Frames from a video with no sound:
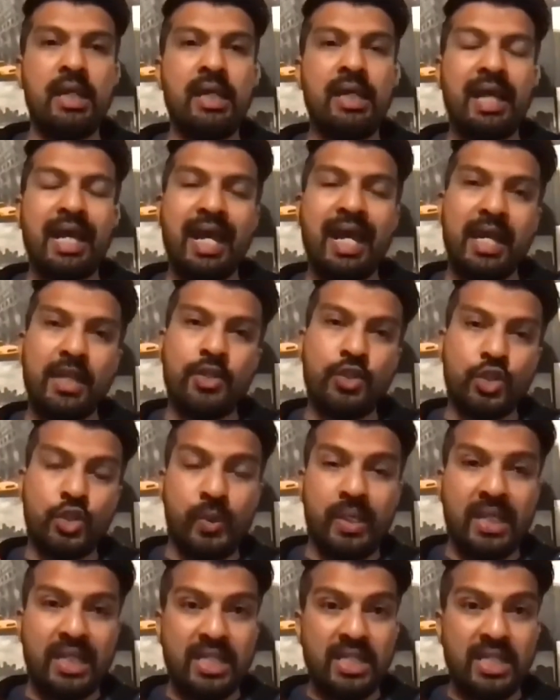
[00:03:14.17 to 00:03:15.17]
and
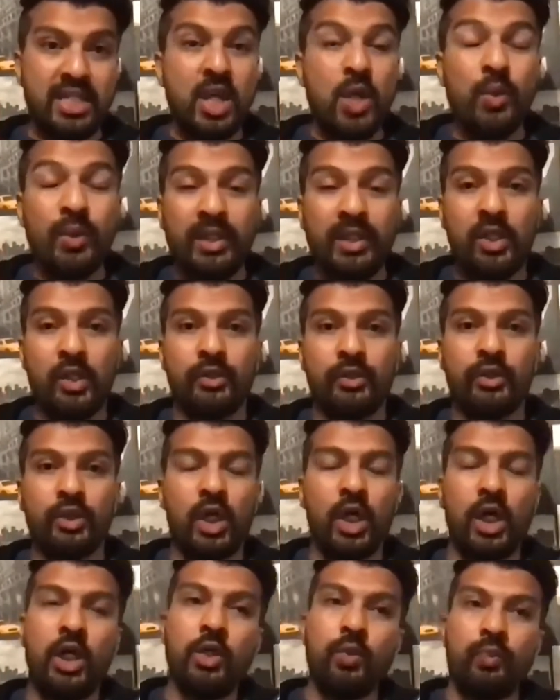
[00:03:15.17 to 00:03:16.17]
do it solely on
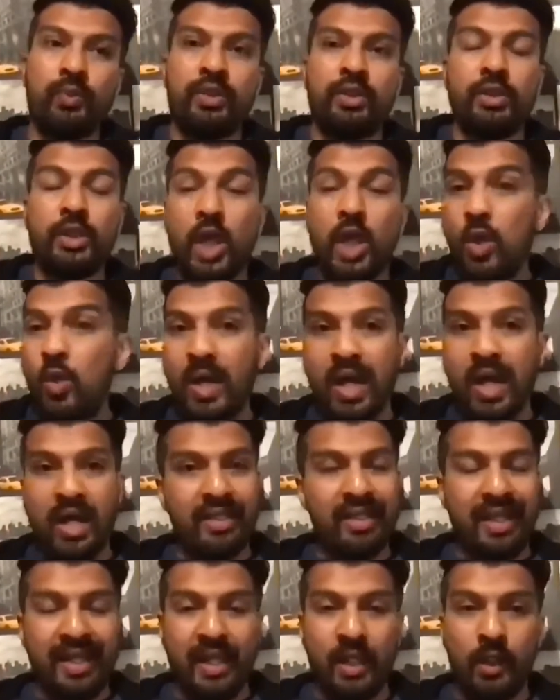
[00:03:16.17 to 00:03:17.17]
your own with no
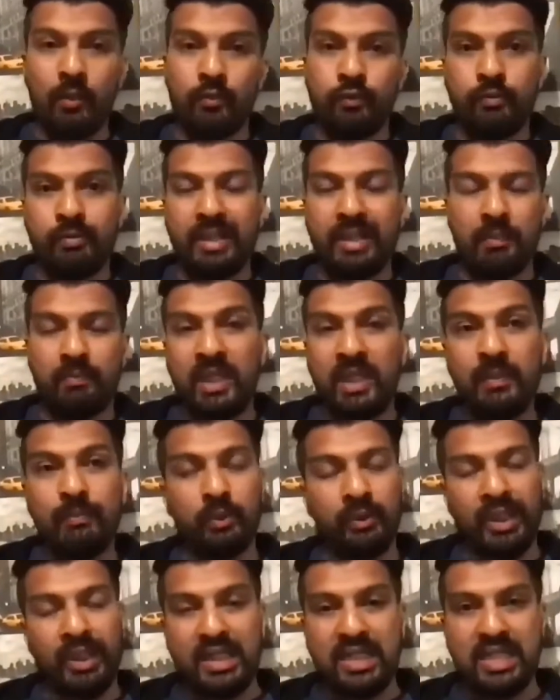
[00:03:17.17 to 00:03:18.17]
other help from other
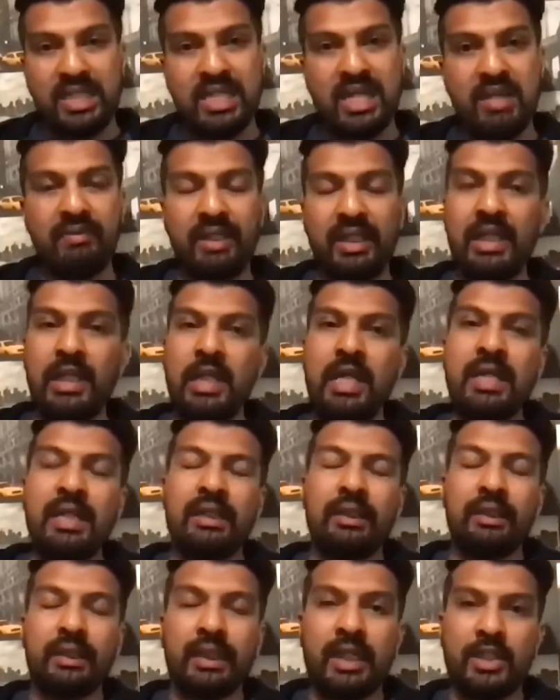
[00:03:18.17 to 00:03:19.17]
people necessarily,
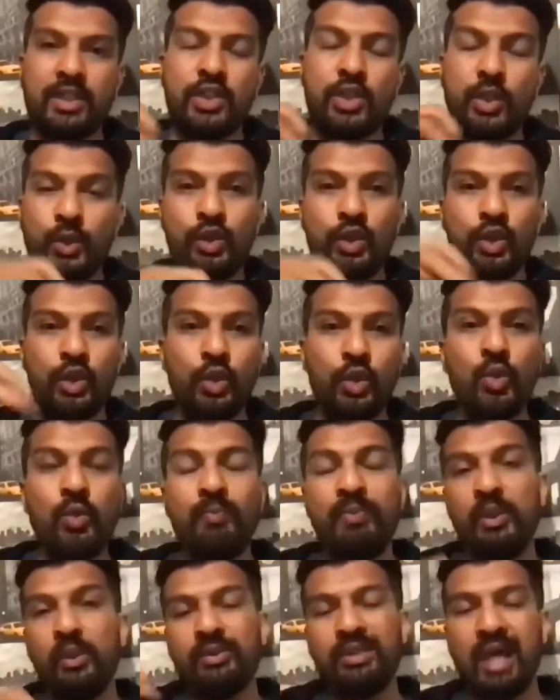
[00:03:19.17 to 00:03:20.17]
until you
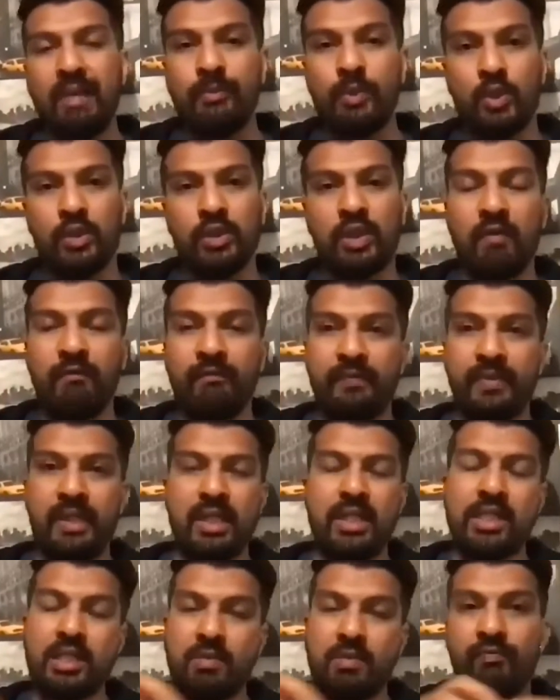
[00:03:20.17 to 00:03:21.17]
build up your
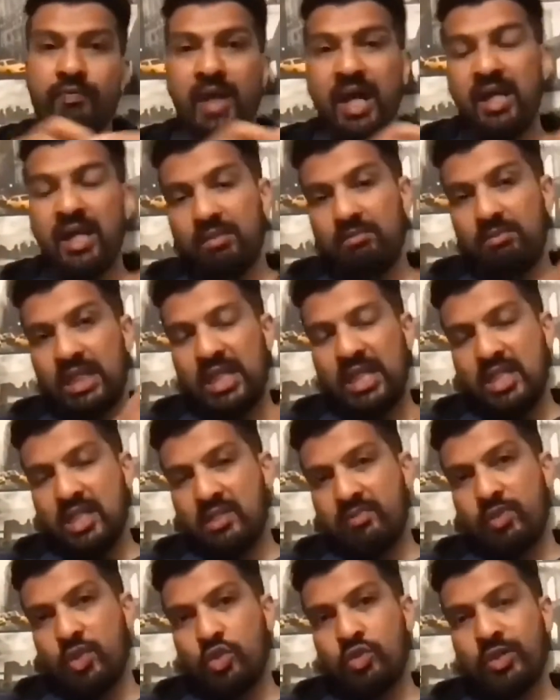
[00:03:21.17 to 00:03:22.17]
confidence via the means
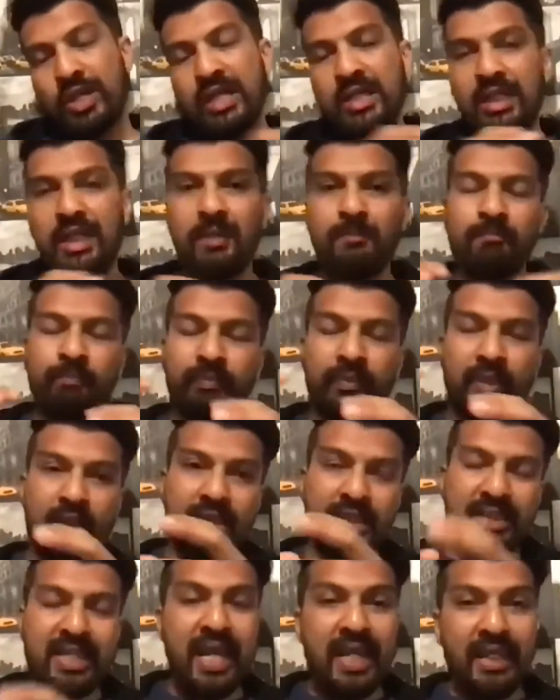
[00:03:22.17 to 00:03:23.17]
of the training,
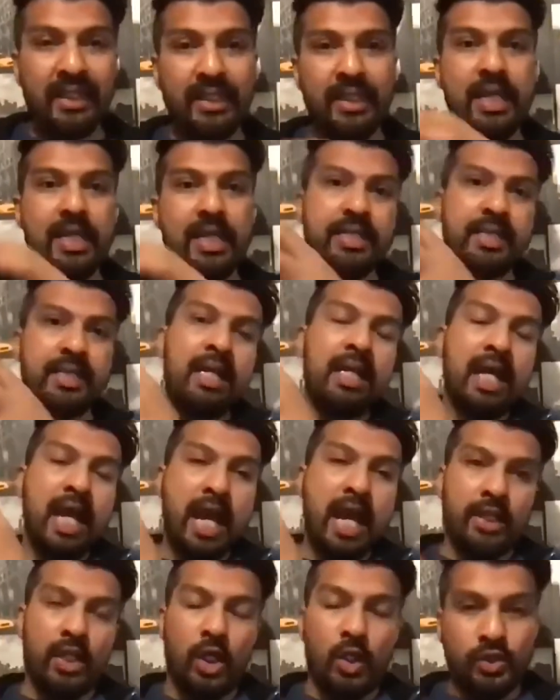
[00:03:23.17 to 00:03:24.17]
the techniques,
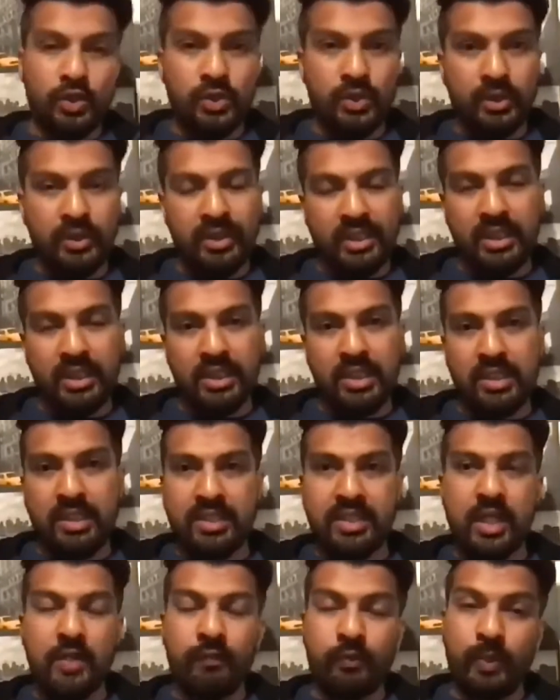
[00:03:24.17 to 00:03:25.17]
and also the
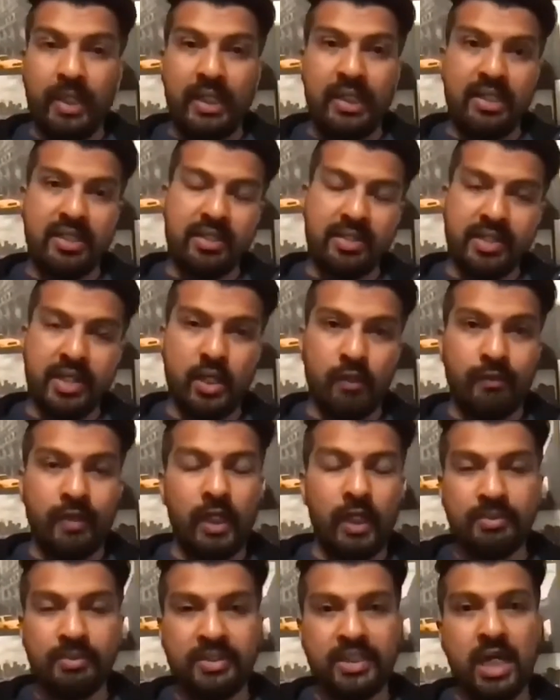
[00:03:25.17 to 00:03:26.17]
self-awareness and
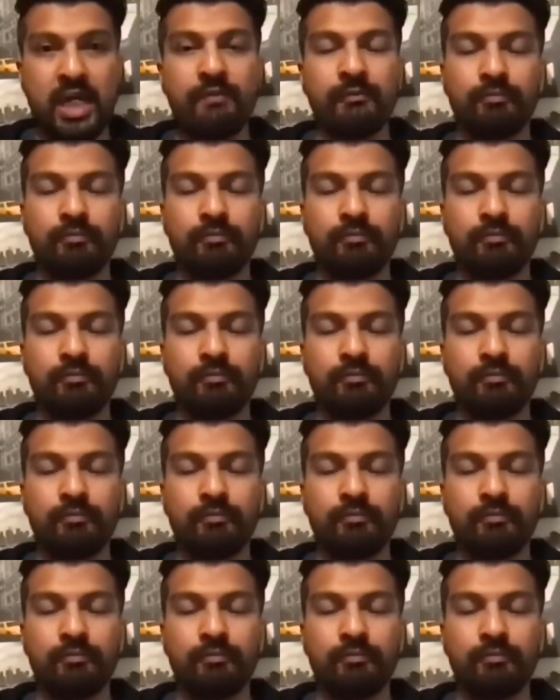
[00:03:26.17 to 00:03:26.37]
self-help stuff.